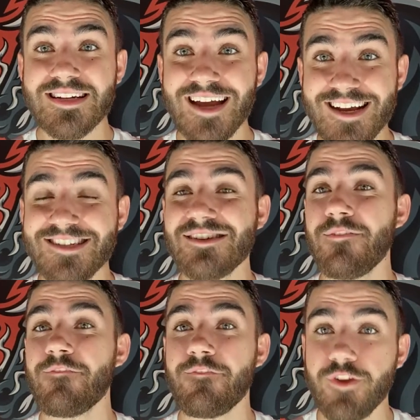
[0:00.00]

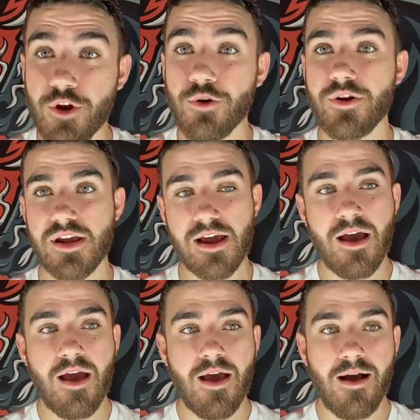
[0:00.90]
Tyson Fury.
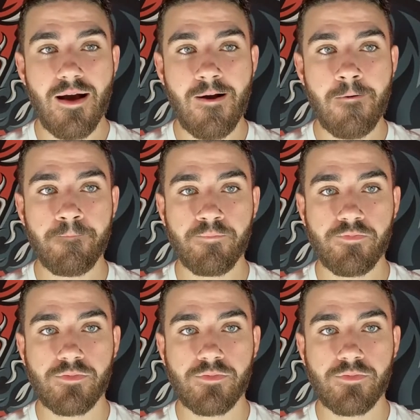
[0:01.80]
I